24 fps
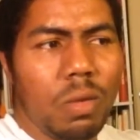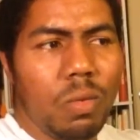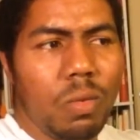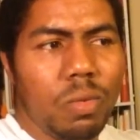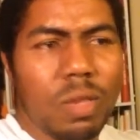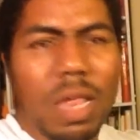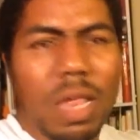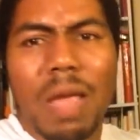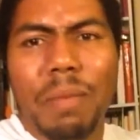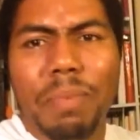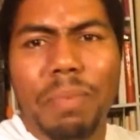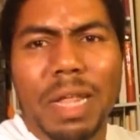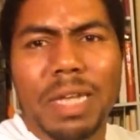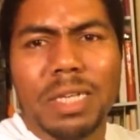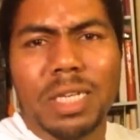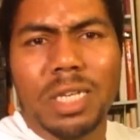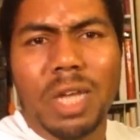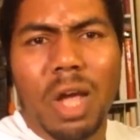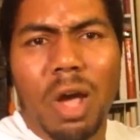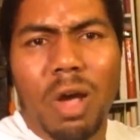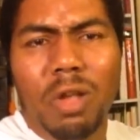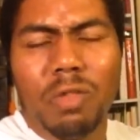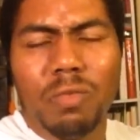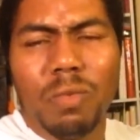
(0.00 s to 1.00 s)
Same place
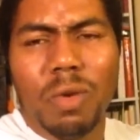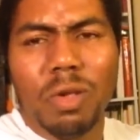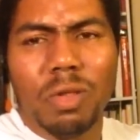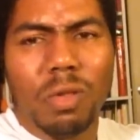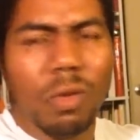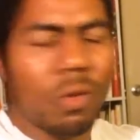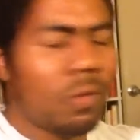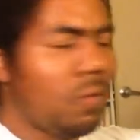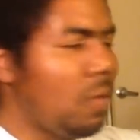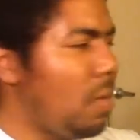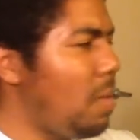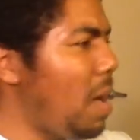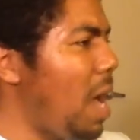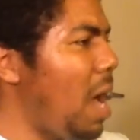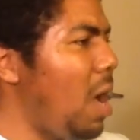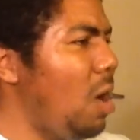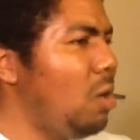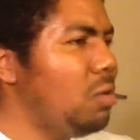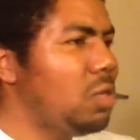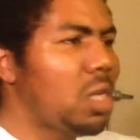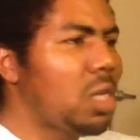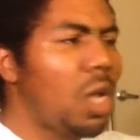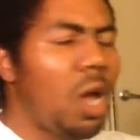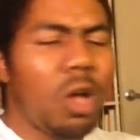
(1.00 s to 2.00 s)
Charles Russell's from.
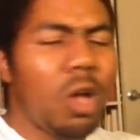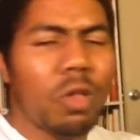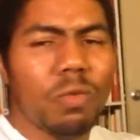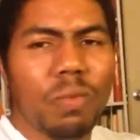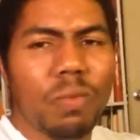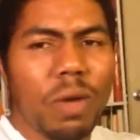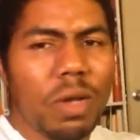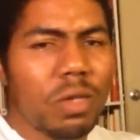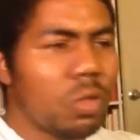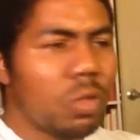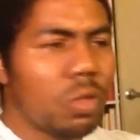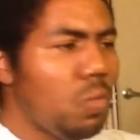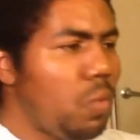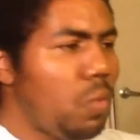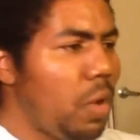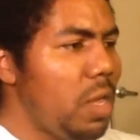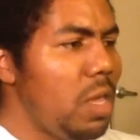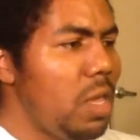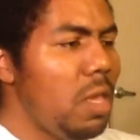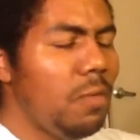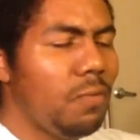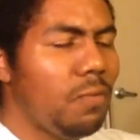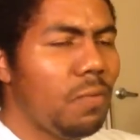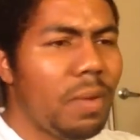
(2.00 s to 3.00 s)
How Charles Russell, where
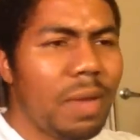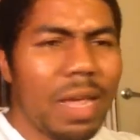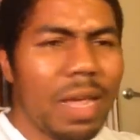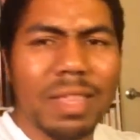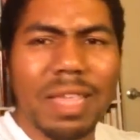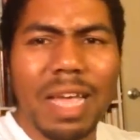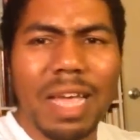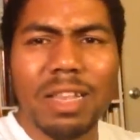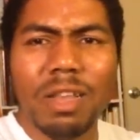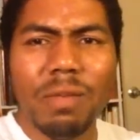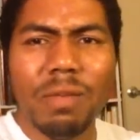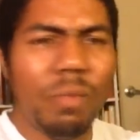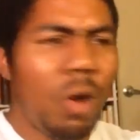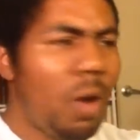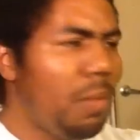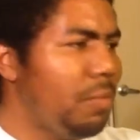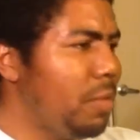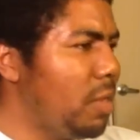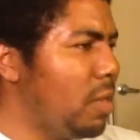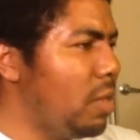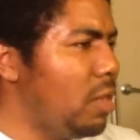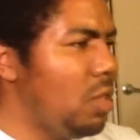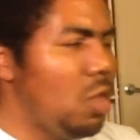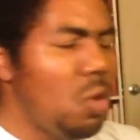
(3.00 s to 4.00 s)
he's from? That's like the
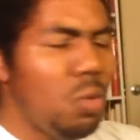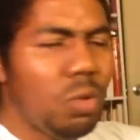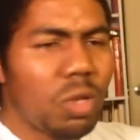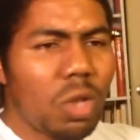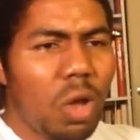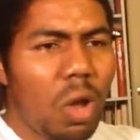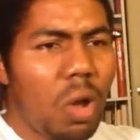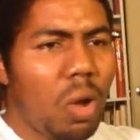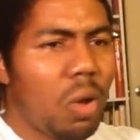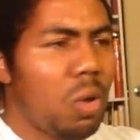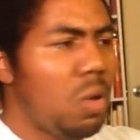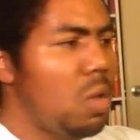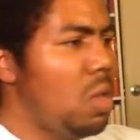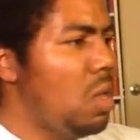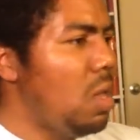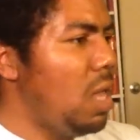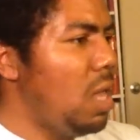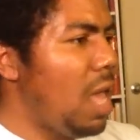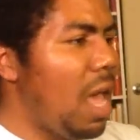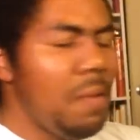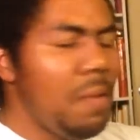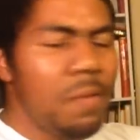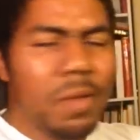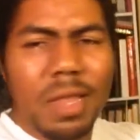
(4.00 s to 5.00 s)
moment in Utah.
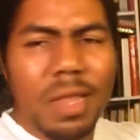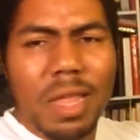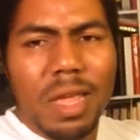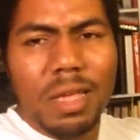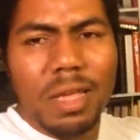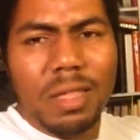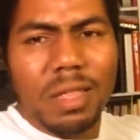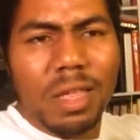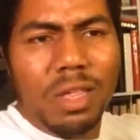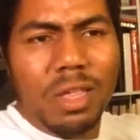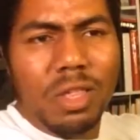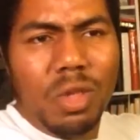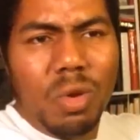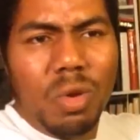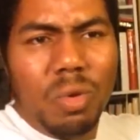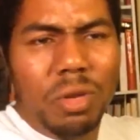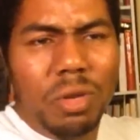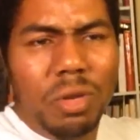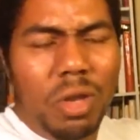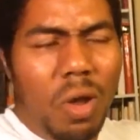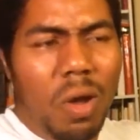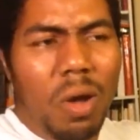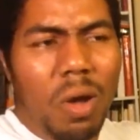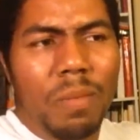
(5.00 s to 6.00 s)
Everything is in
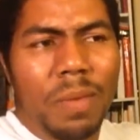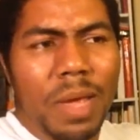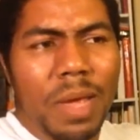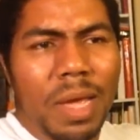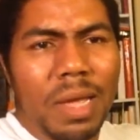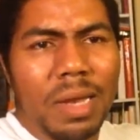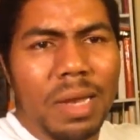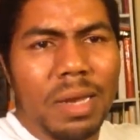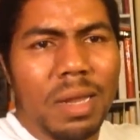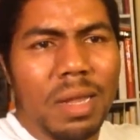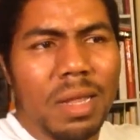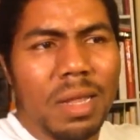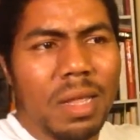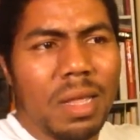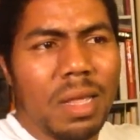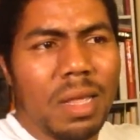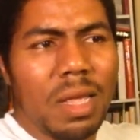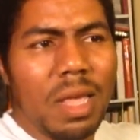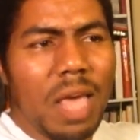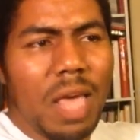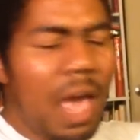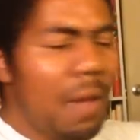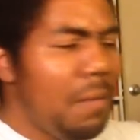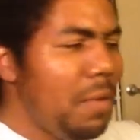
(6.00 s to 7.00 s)
Utah, man.
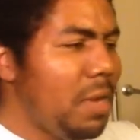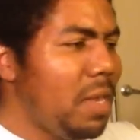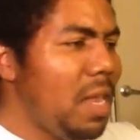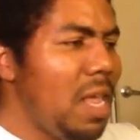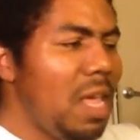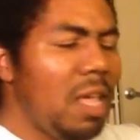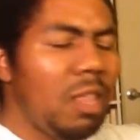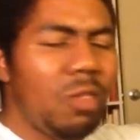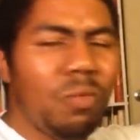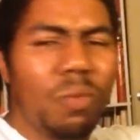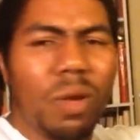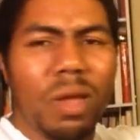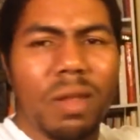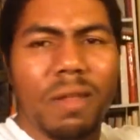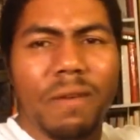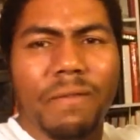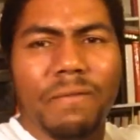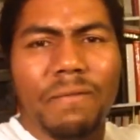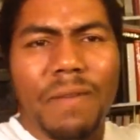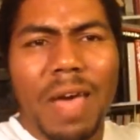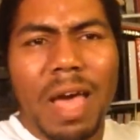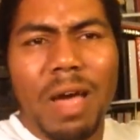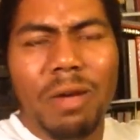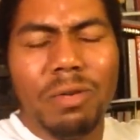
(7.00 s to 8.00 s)
Everything is where the
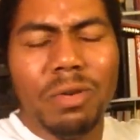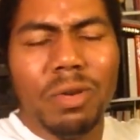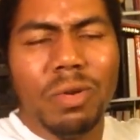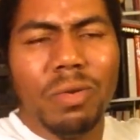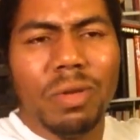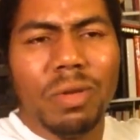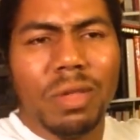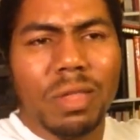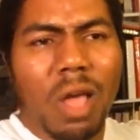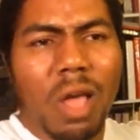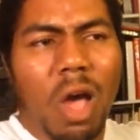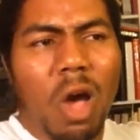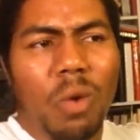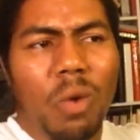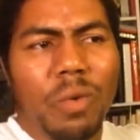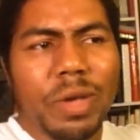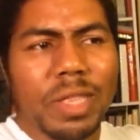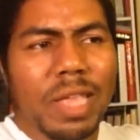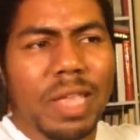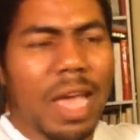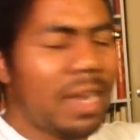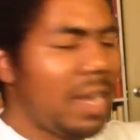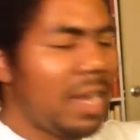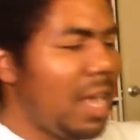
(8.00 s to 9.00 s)
founder is
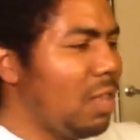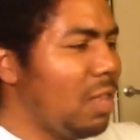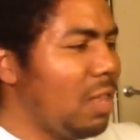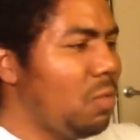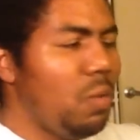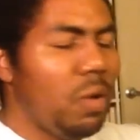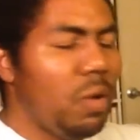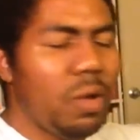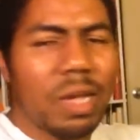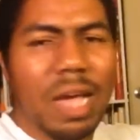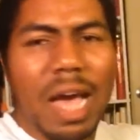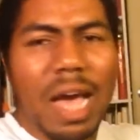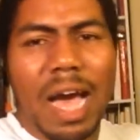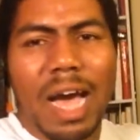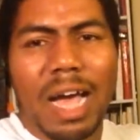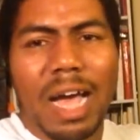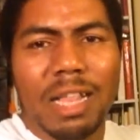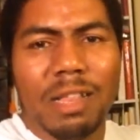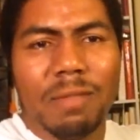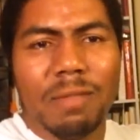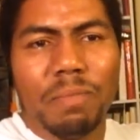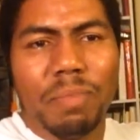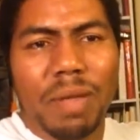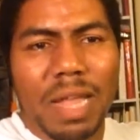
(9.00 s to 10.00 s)
always at. That's where
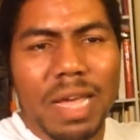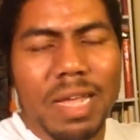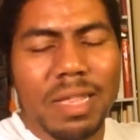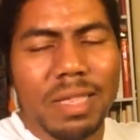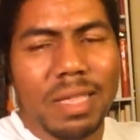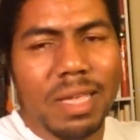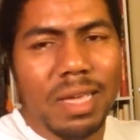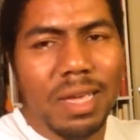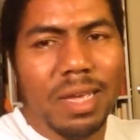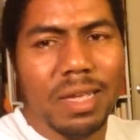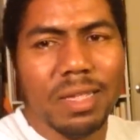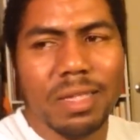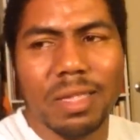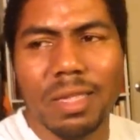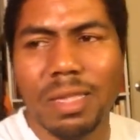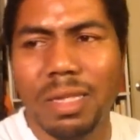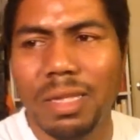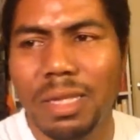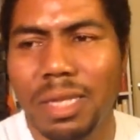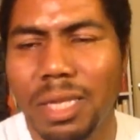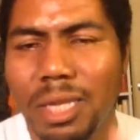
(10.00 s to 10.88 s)
God's place is.